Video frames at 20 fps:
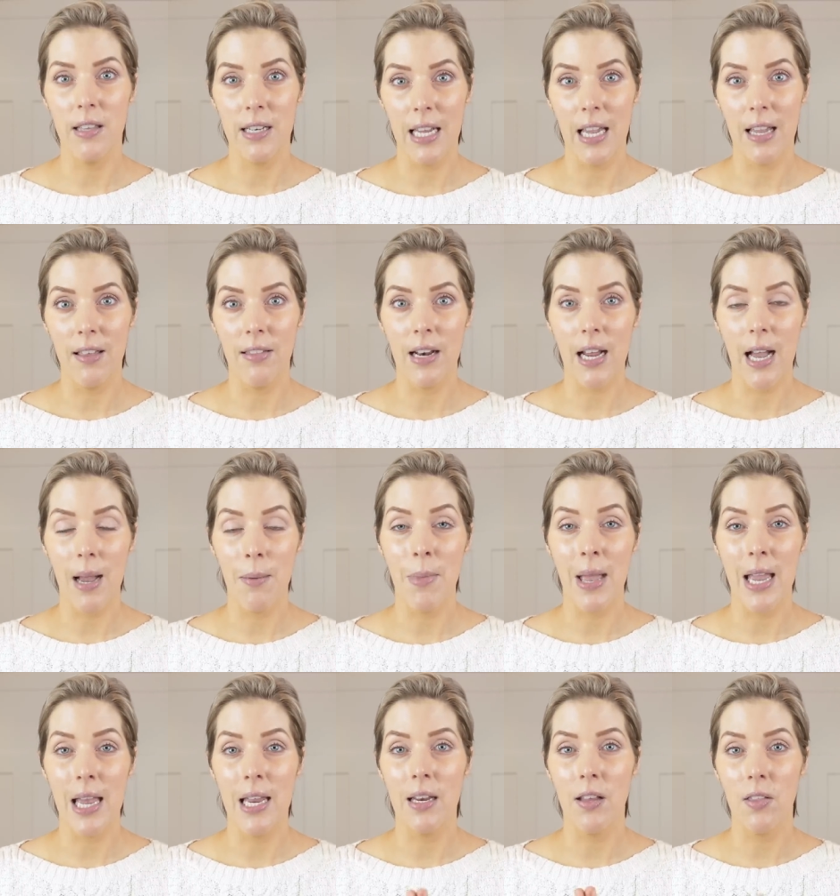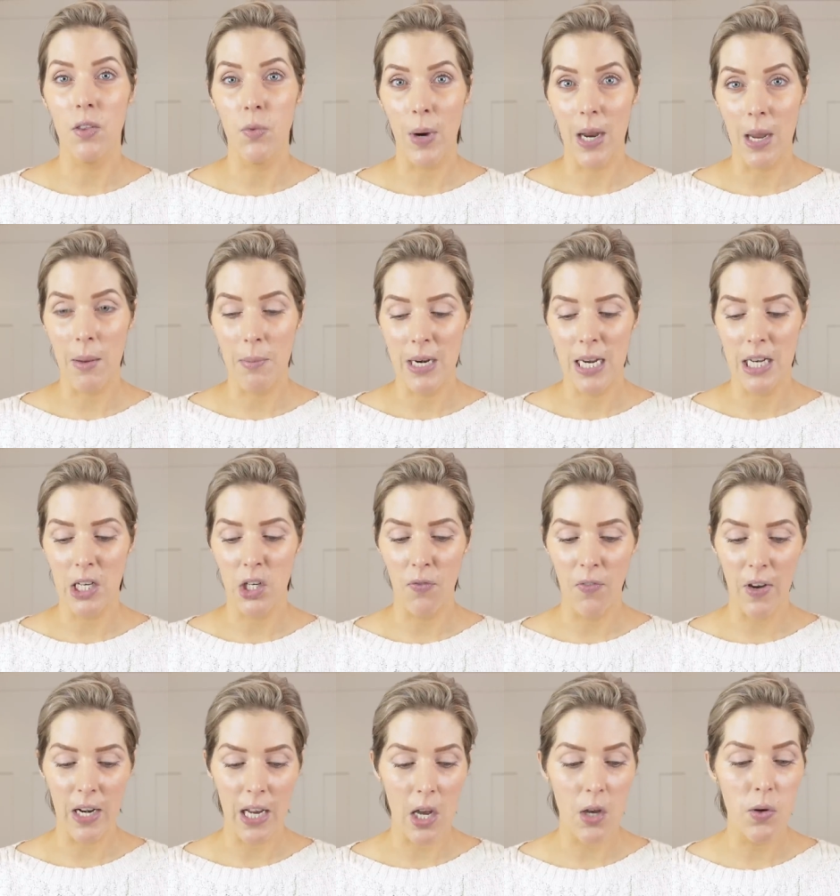the day that I made the
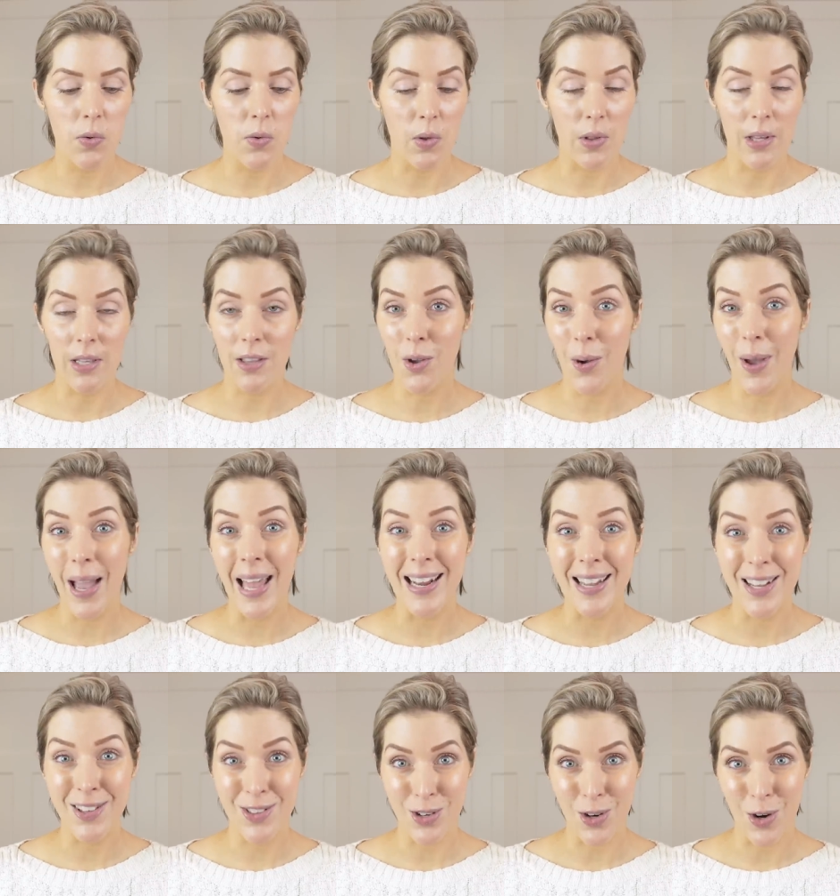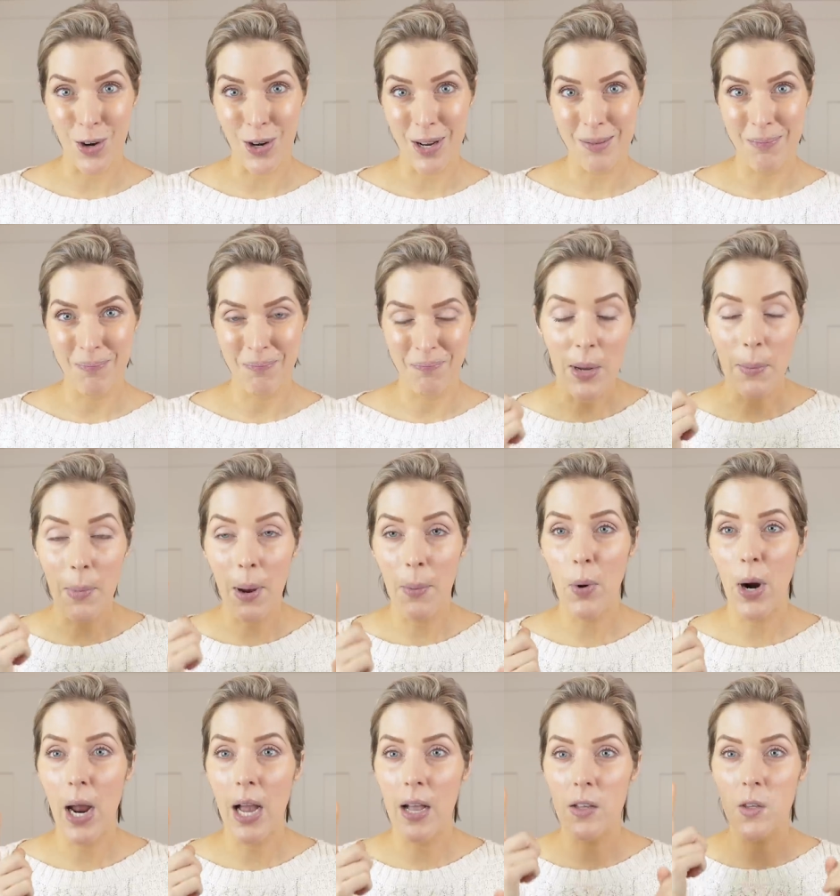recommendation video. So let's go ahead and get started. Dab my
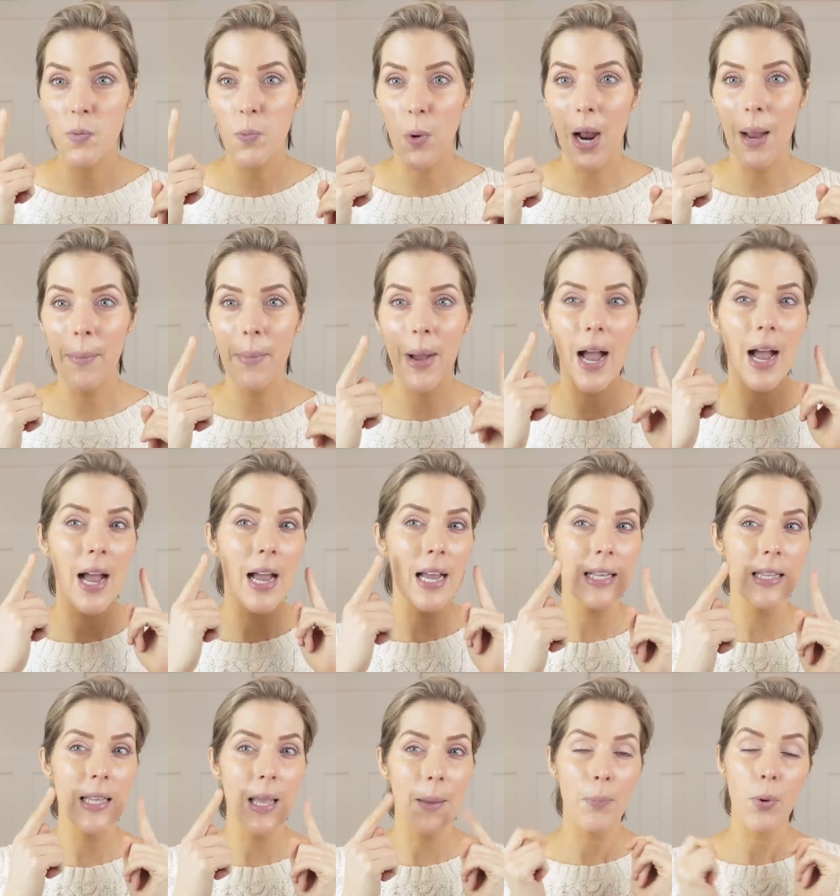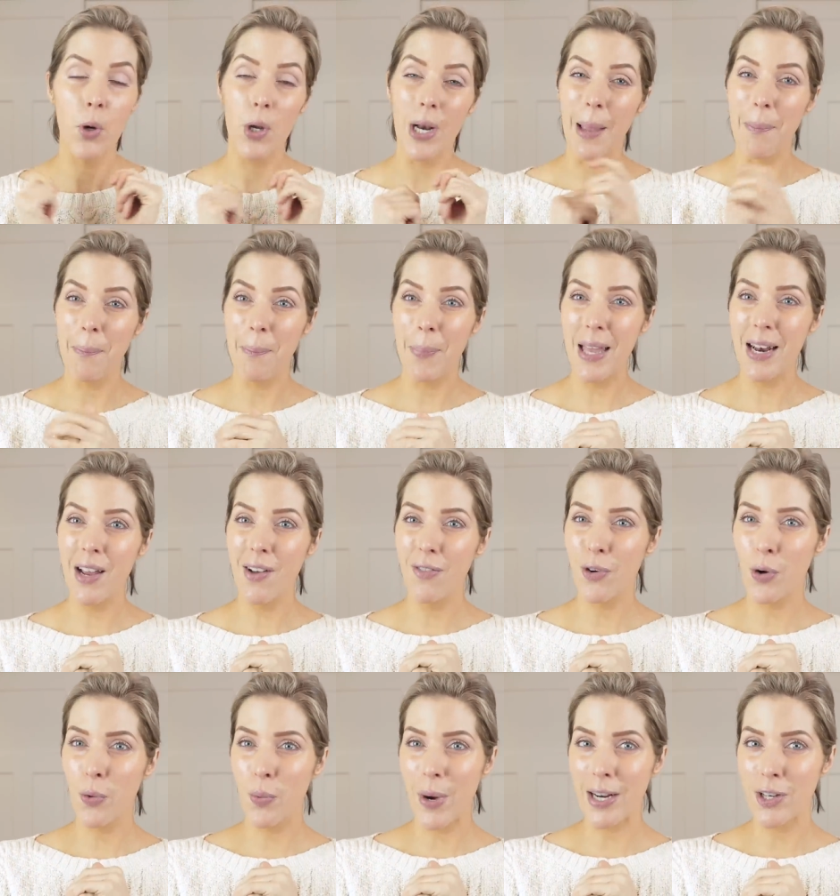brows, prime my eyes, and put a bit
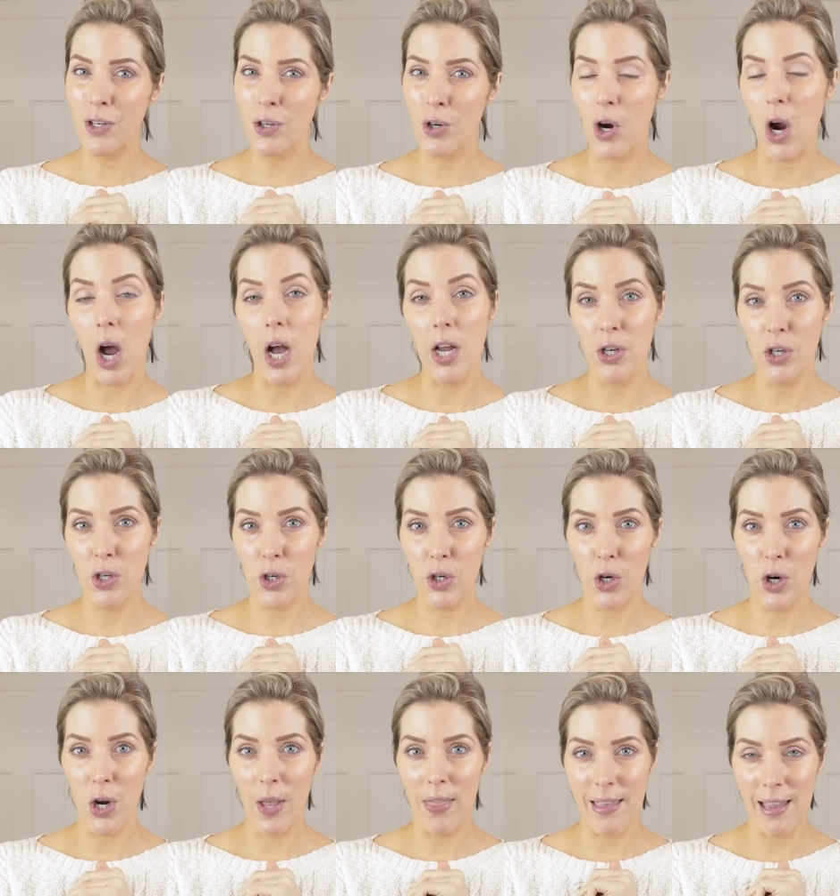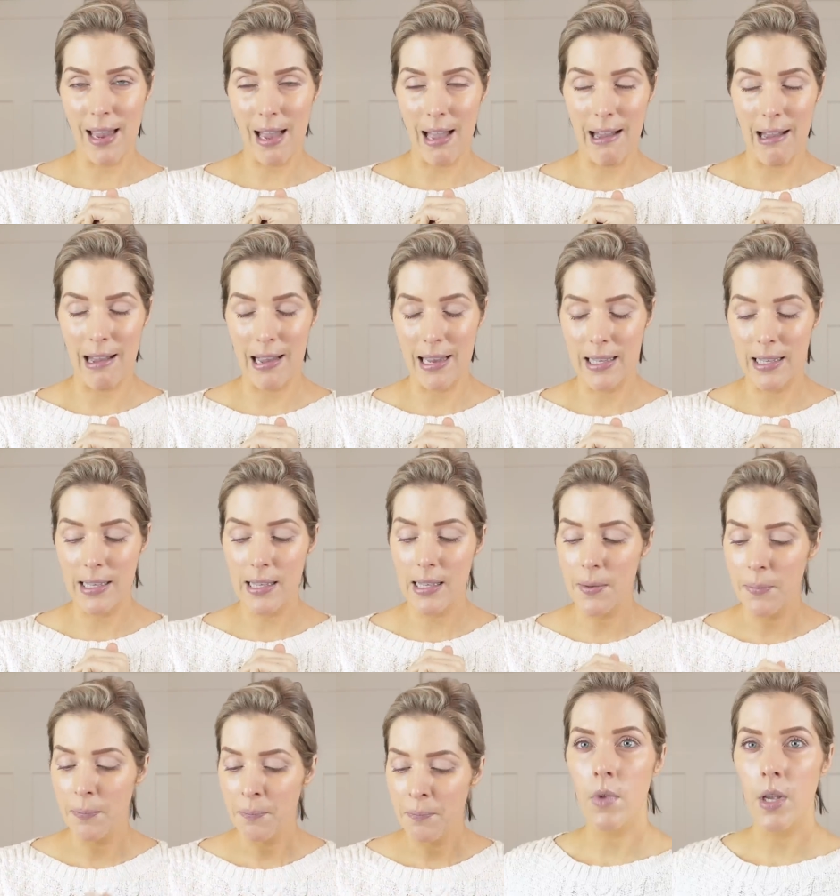of corrector under the eyes.
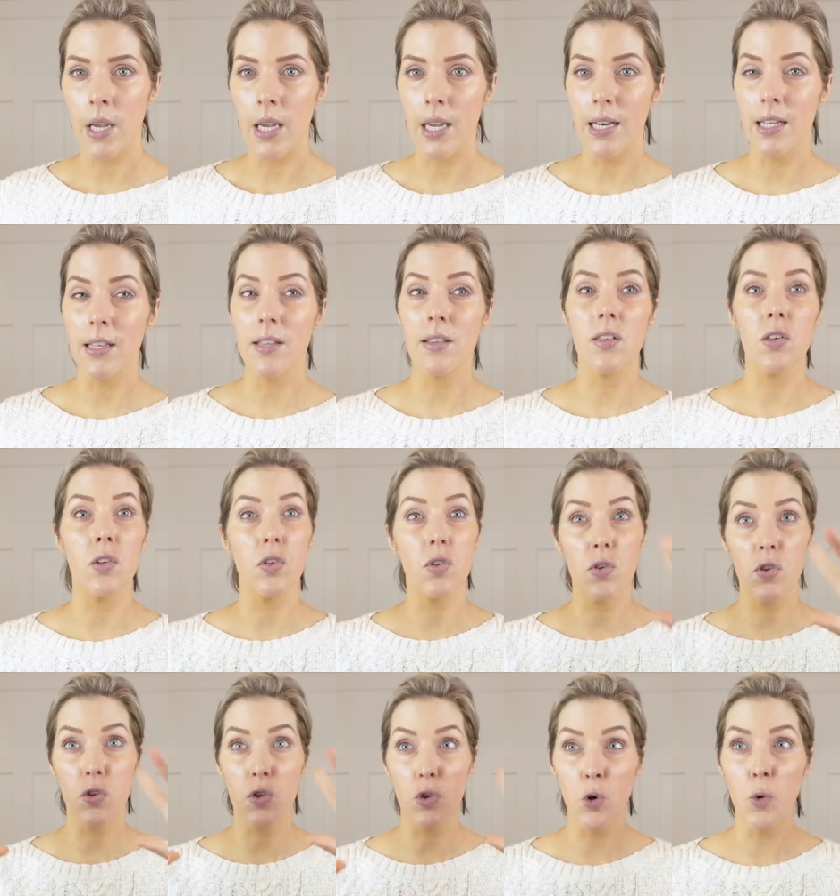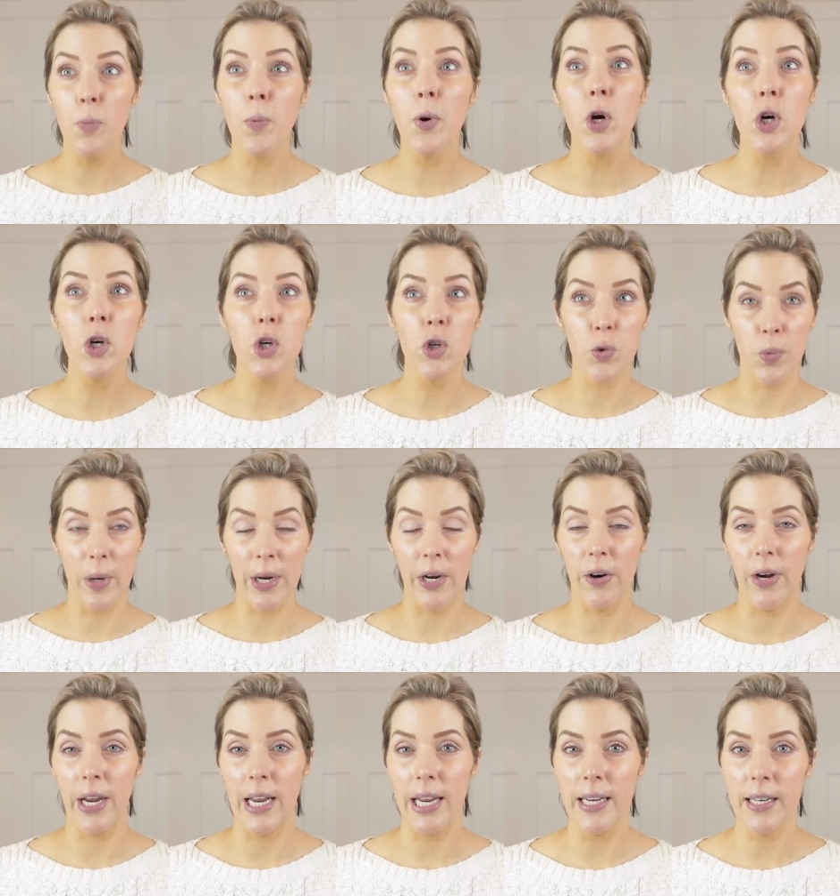It is super
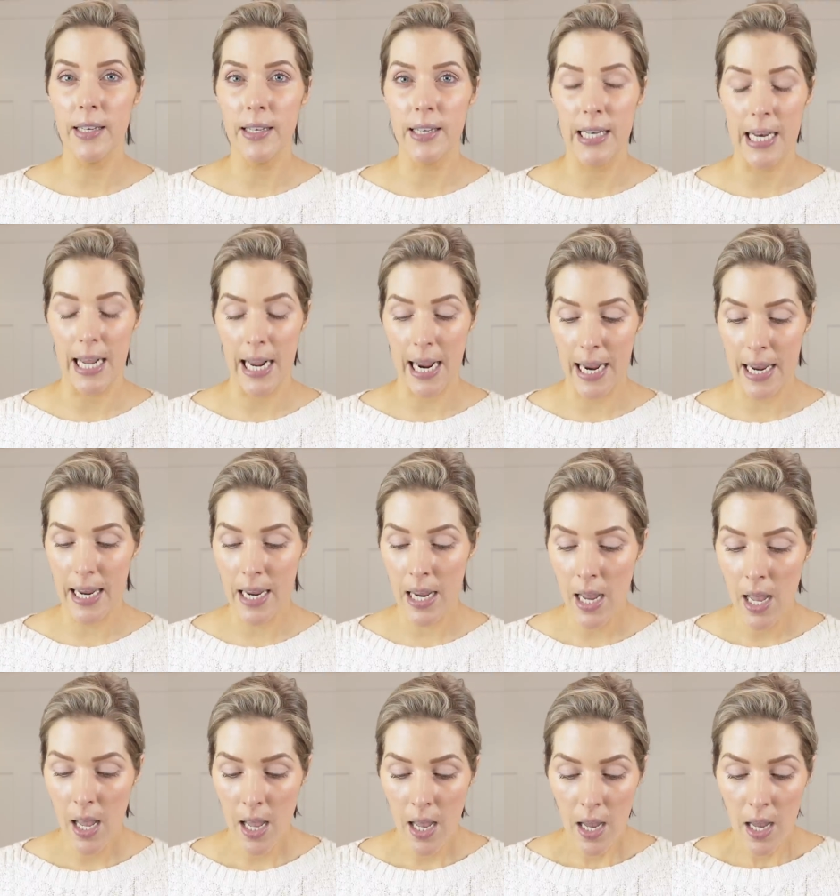dreary today